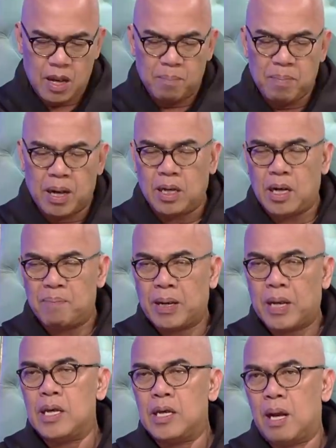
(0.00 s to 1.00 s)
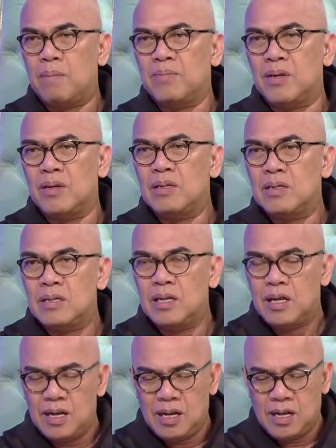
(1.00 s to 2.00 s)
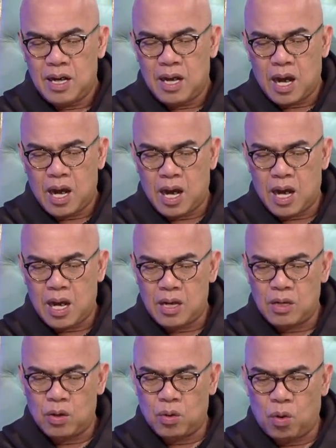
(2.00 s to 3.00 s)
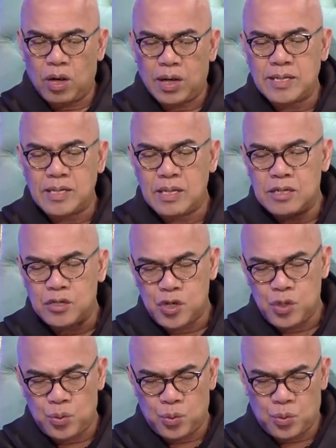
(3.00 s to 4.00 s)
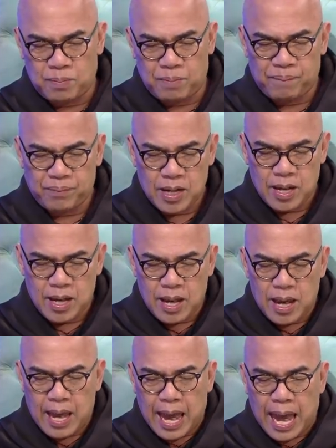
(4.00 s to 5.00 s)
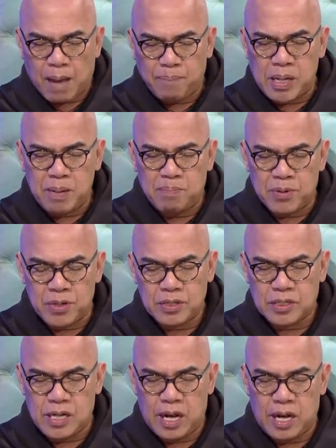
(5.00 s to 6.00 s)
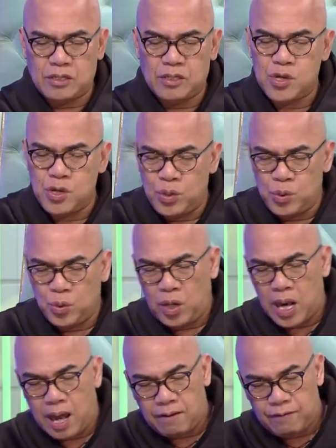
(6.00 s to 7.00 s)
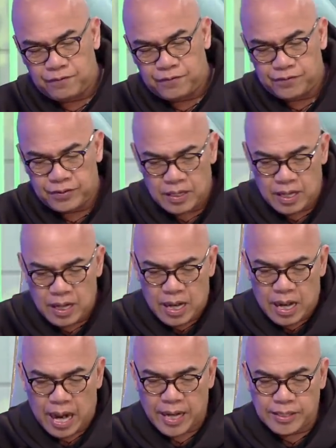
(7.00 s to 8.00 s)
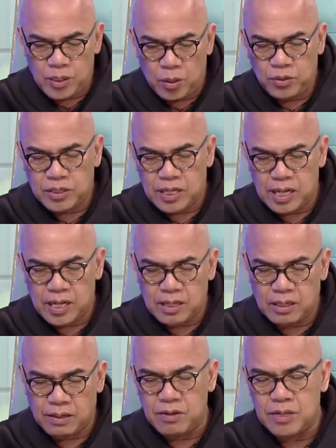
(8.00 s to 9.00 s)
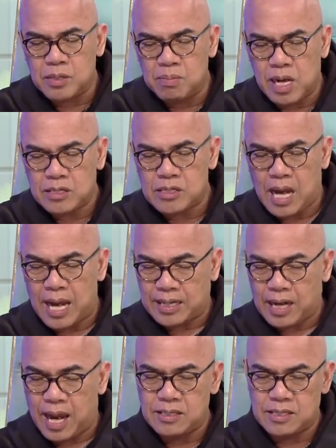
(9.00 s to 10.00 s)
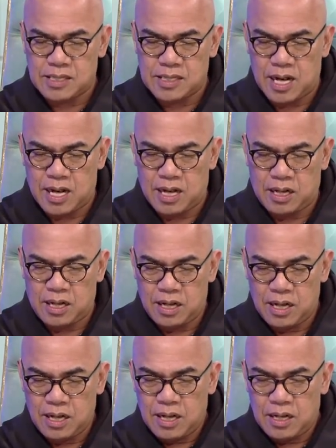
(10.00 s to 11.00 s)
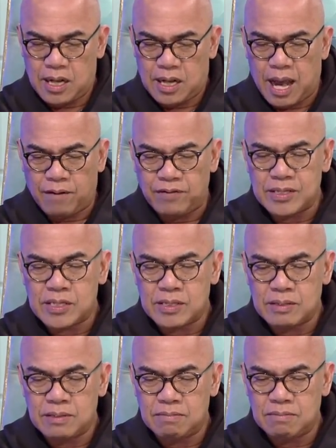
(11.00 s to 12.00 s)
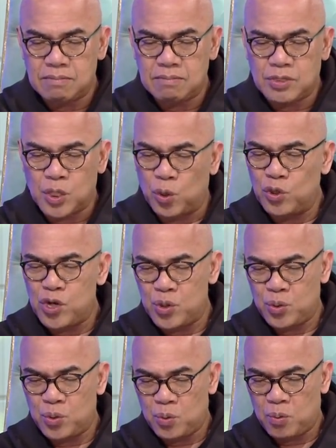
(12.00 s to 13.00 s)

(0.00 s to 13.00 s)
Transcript: Parang napakahirap, no? Uh, all I need is you. Happy birthday to you, love. I don't think there is much I can say that I haven't told you